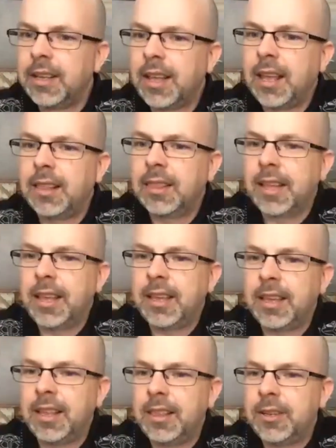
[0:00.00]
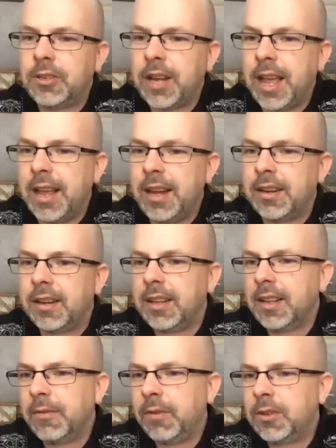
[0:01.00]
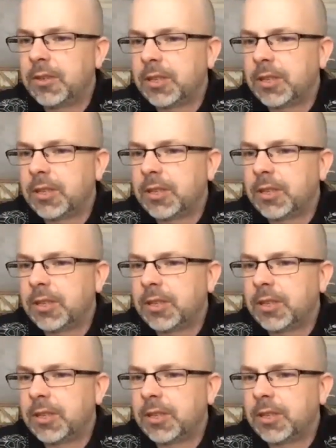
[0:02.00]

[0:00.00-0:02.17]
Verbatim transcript: a link in the chat. You just